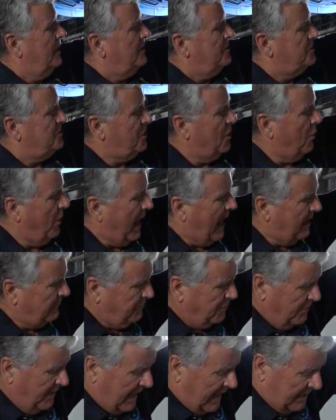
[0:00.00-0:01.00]
So
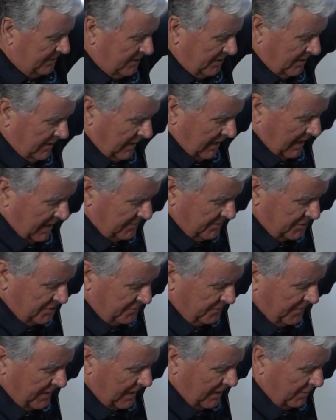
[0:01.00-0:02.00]
after that,
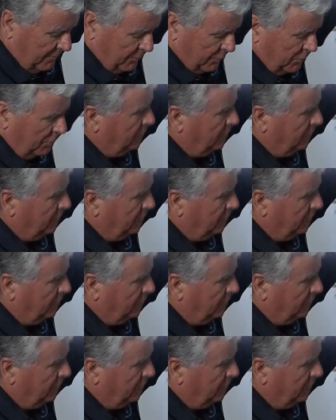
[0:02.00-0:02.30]
this valve will